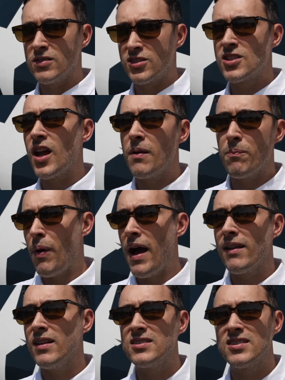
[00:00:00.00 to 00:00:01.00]
stunt
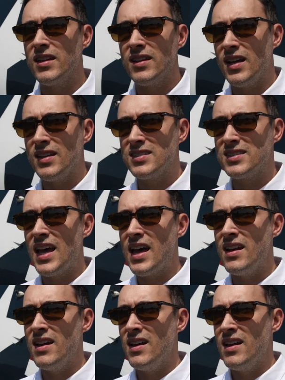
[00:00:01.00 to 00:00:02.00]
pilots on the set